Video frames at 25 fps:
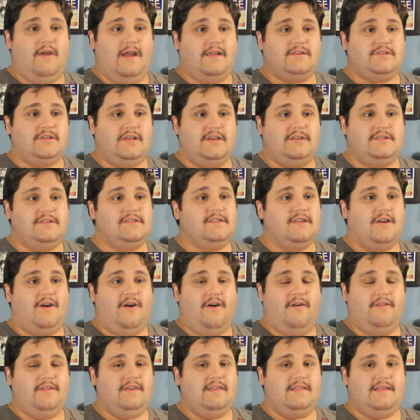congratulations to
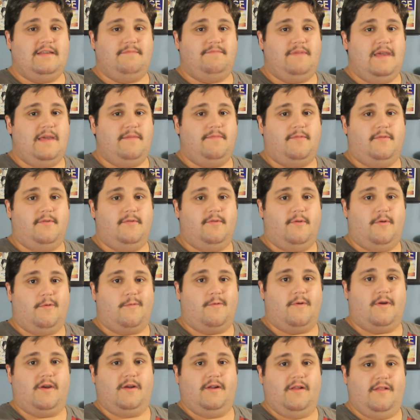all these people who
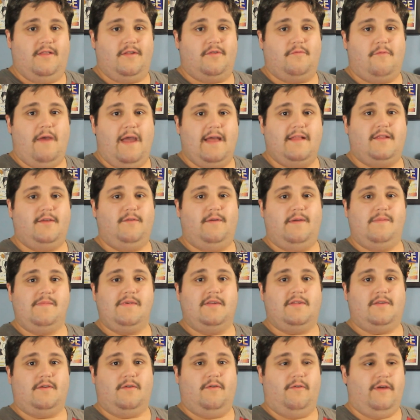are working on this Ratatouille
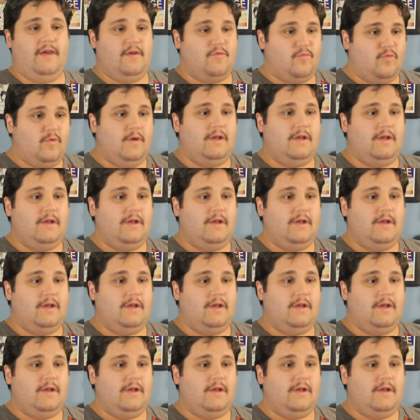musical. It